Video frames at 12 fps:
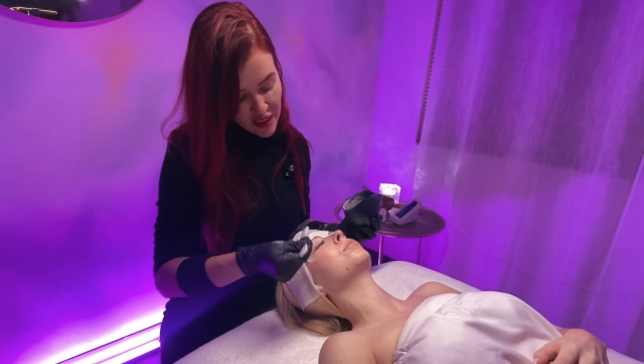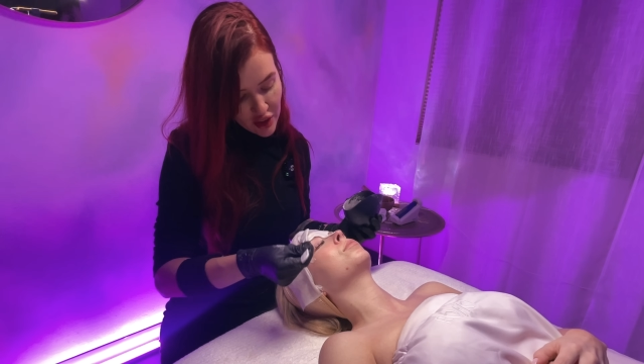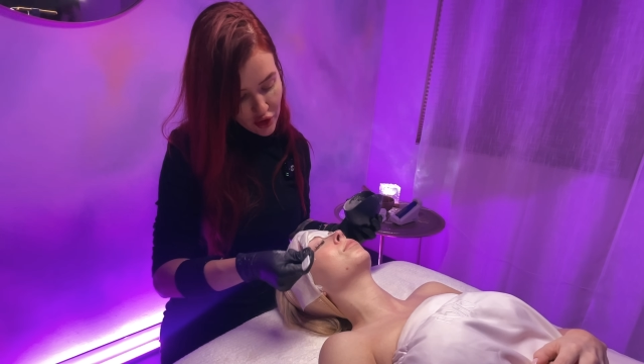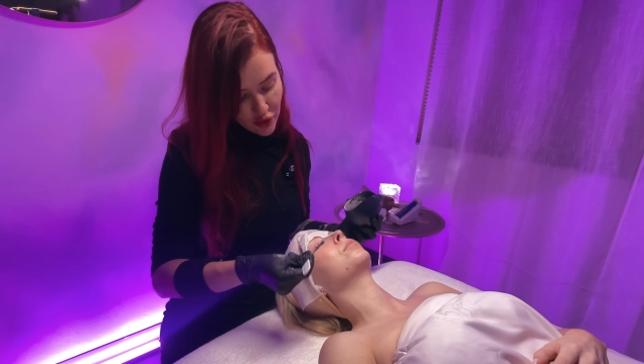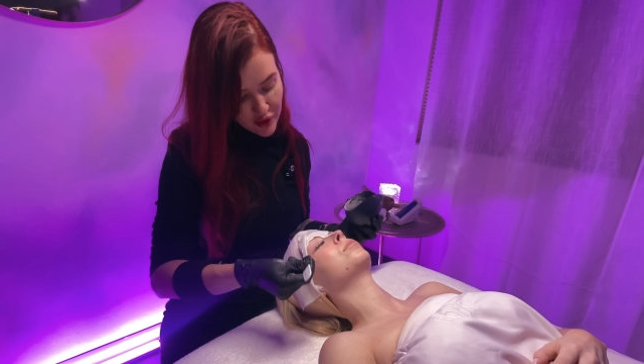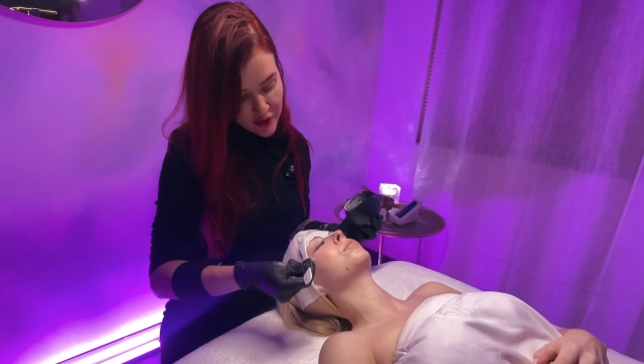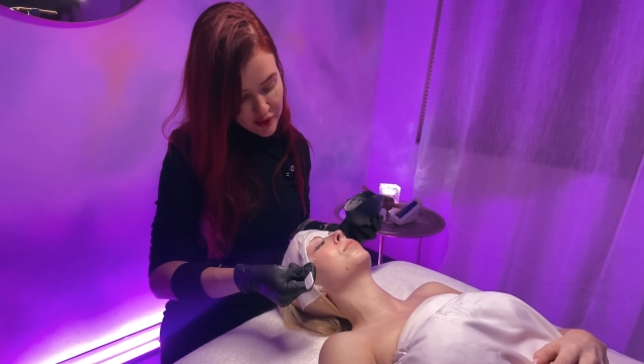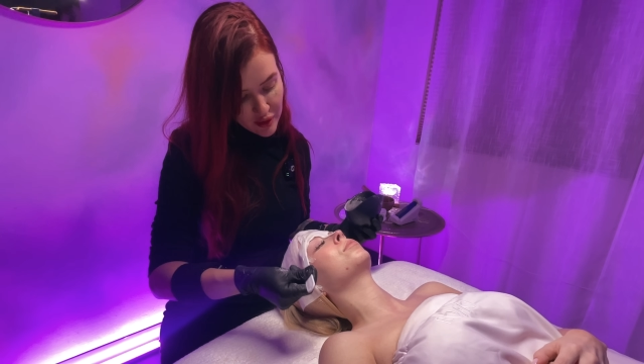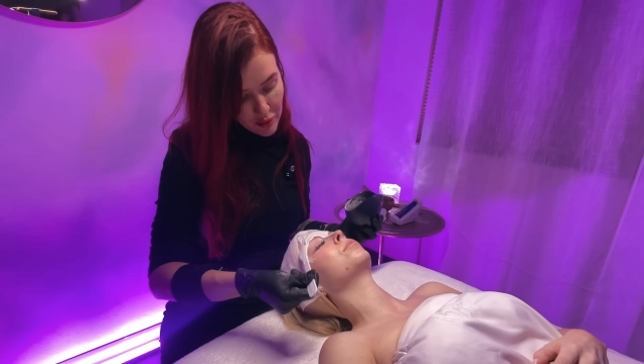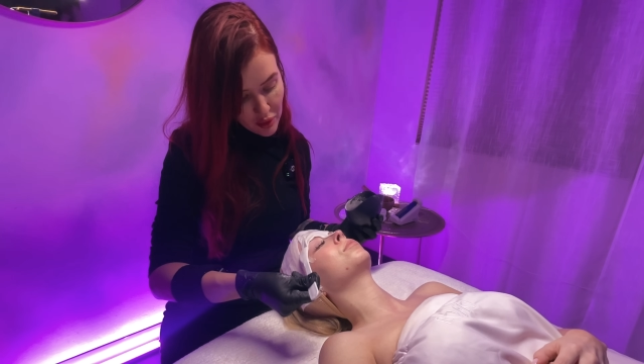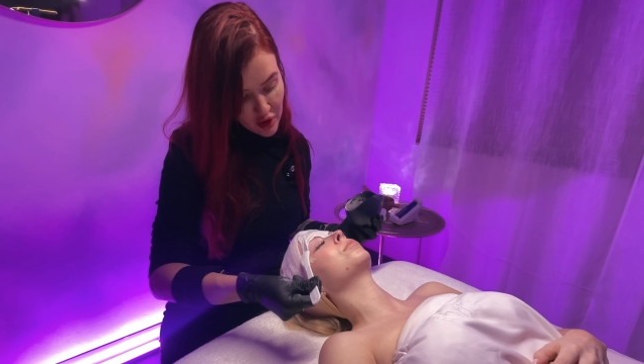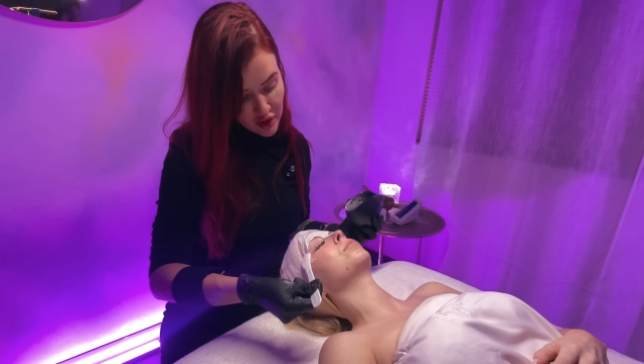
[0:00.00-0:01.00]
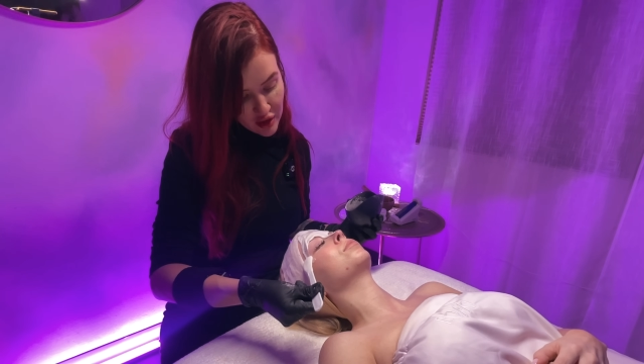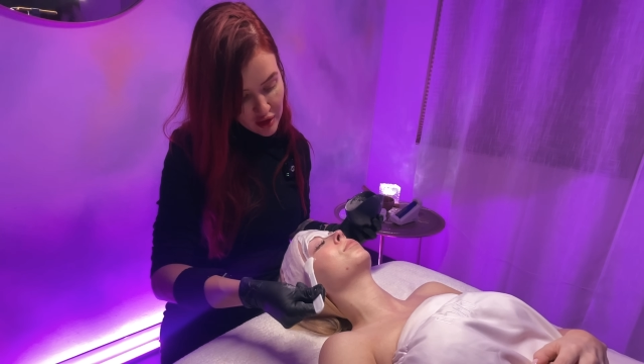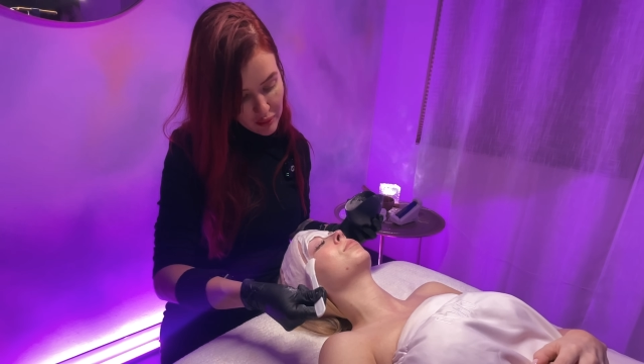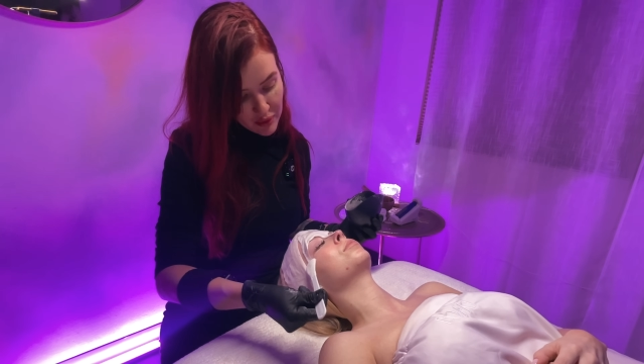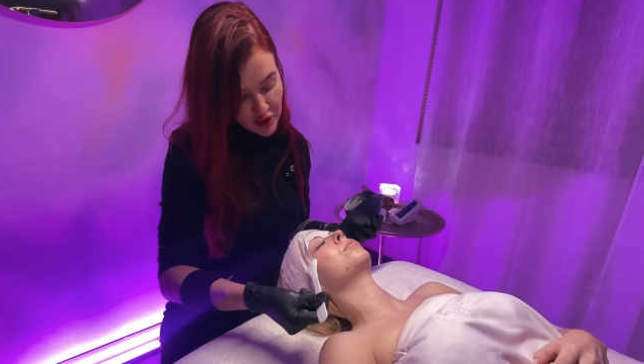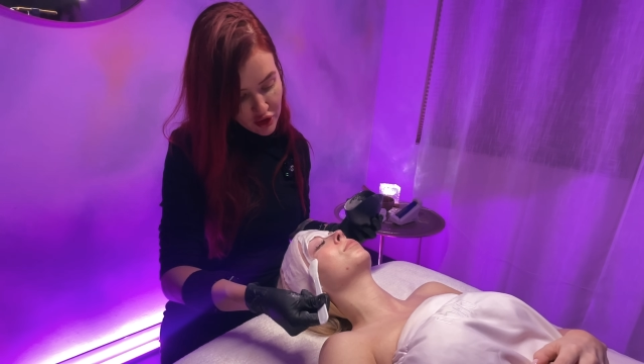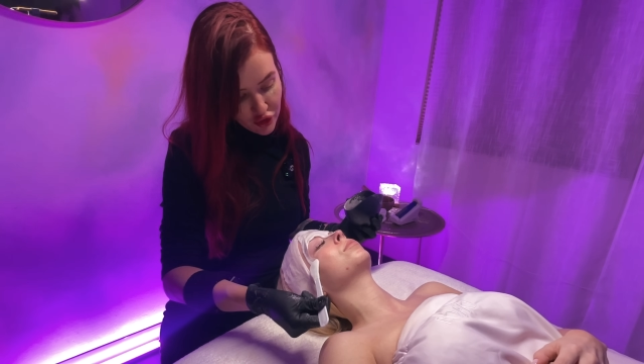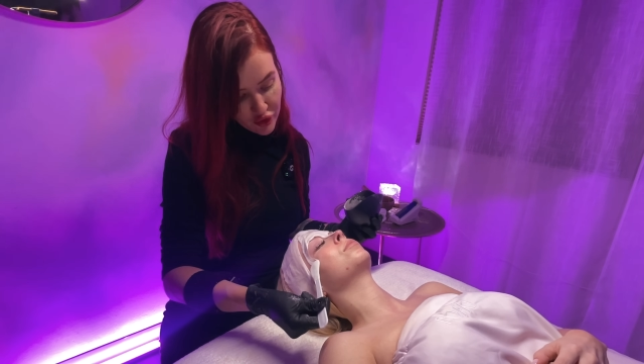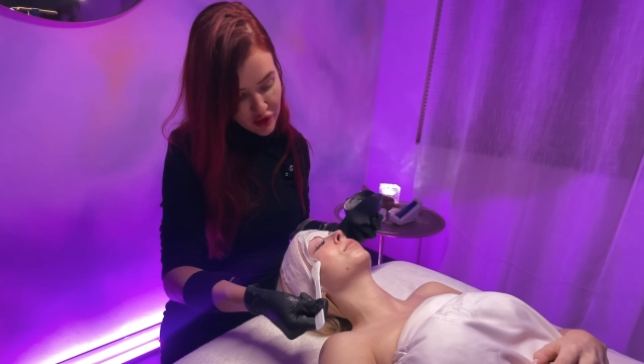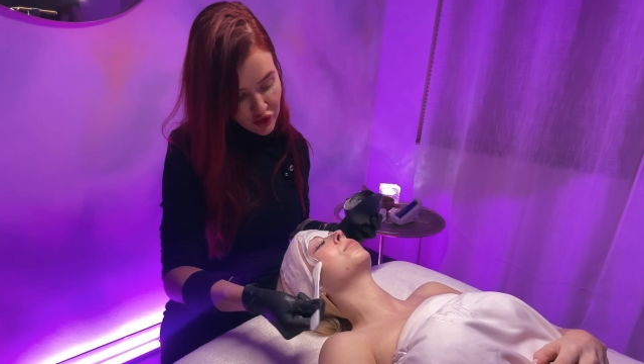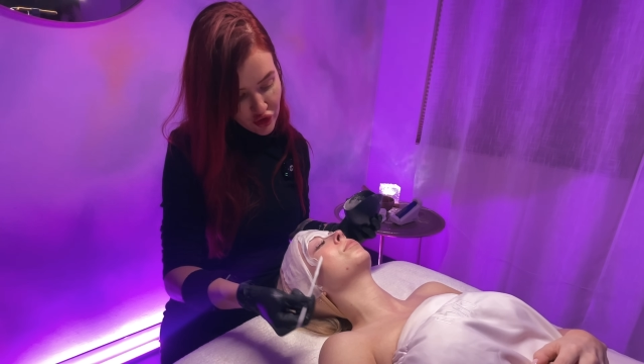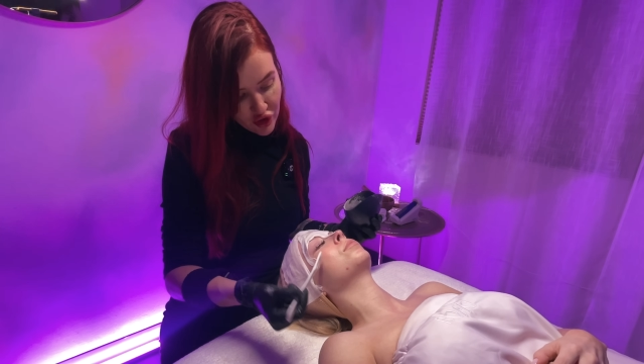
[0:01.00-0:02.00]
increase product
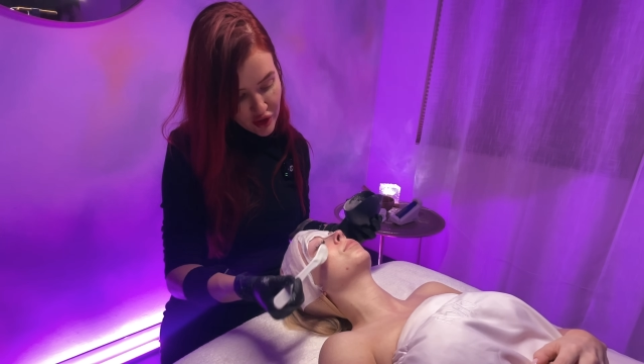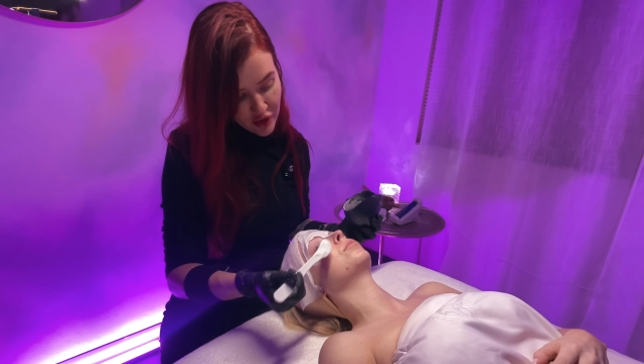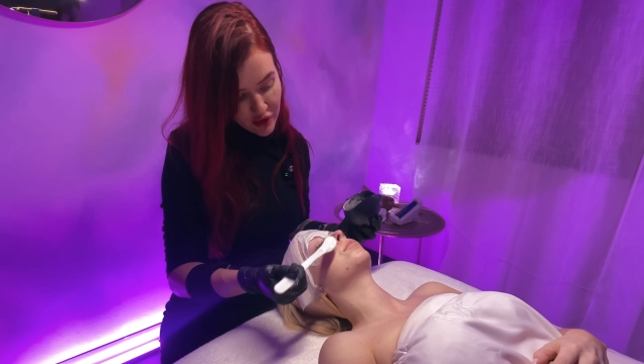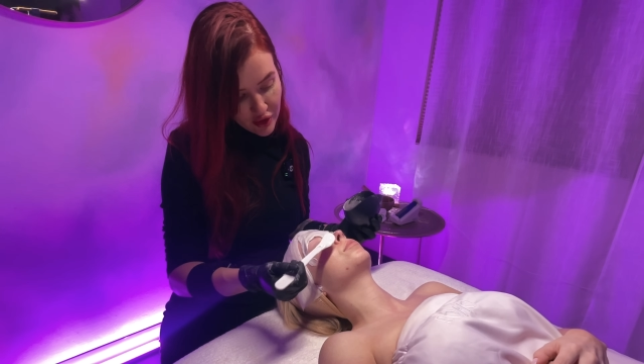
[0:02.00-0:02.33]
penetration.